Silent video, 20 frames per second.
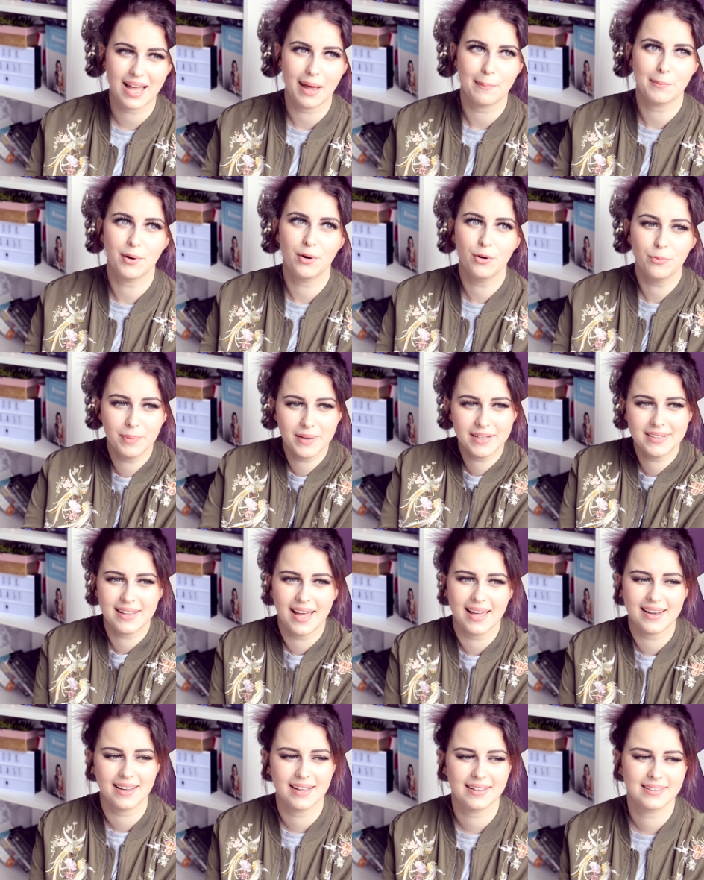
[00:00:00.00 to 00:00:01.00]
I'm hoping
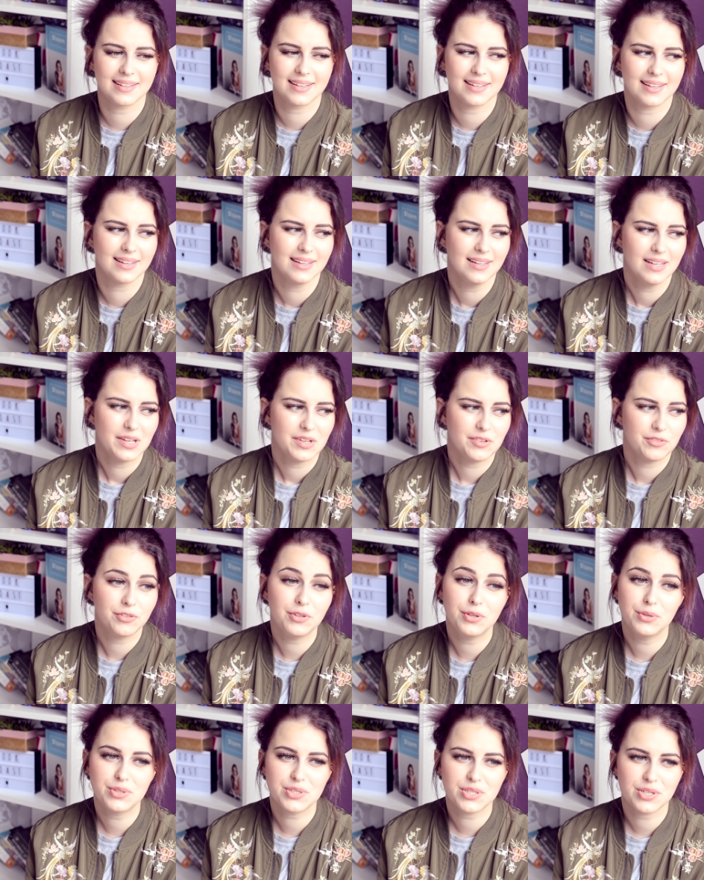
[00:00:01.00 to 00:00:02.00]
that at the
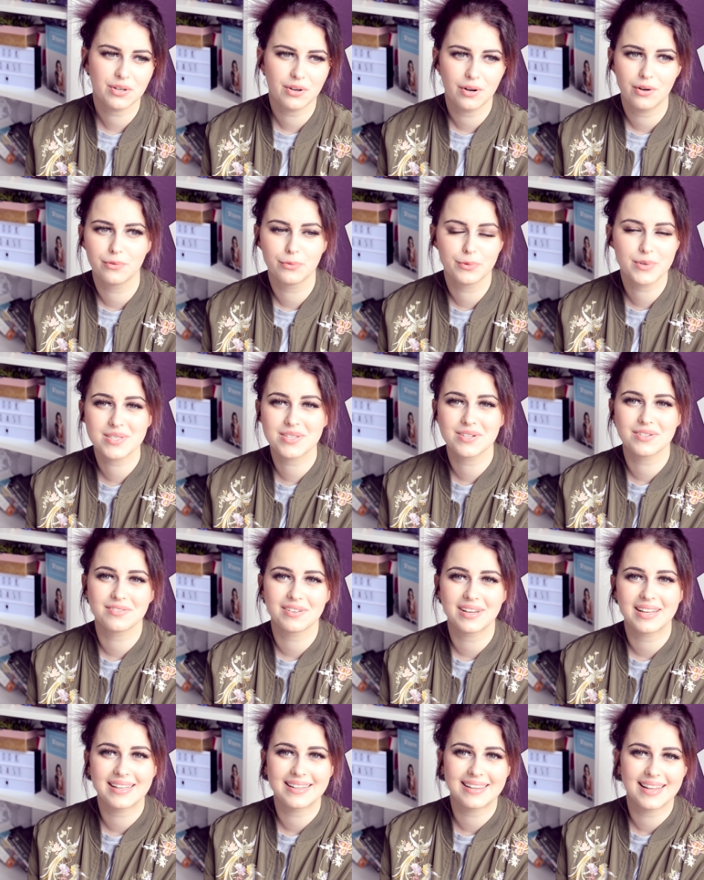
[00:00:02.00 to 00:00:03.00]
future of
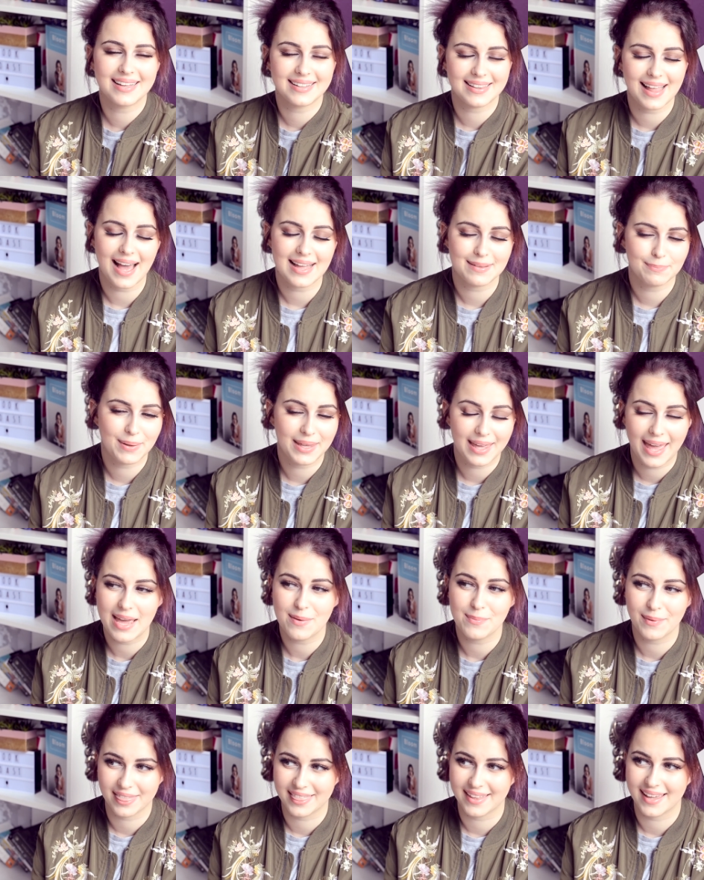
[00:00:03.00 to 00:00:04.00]
wizardry, like, that
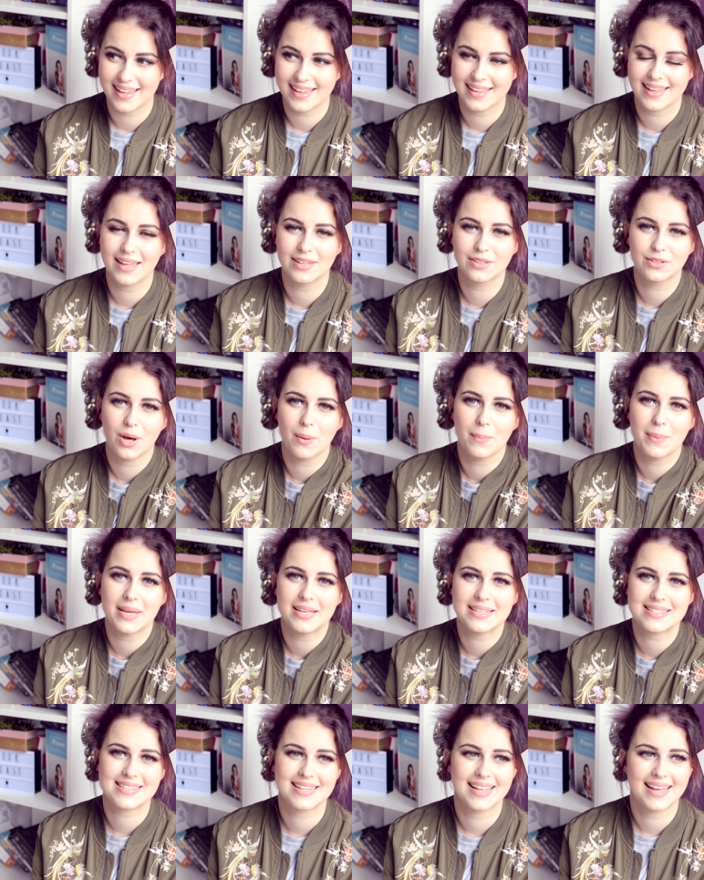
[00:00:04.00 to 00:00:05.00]
became a thing, and Dobby
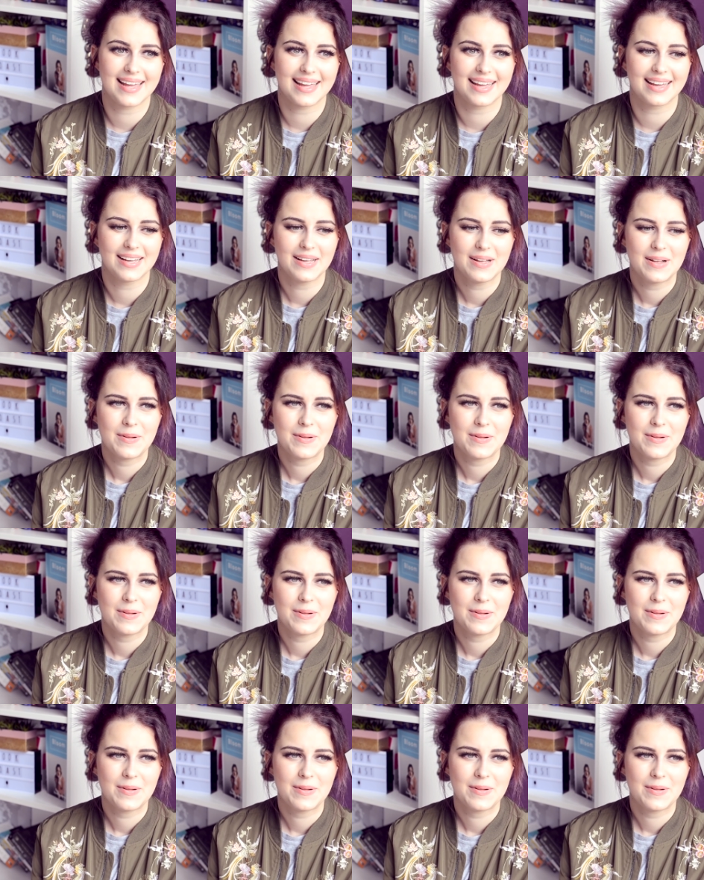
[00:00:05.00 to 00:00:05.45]
is like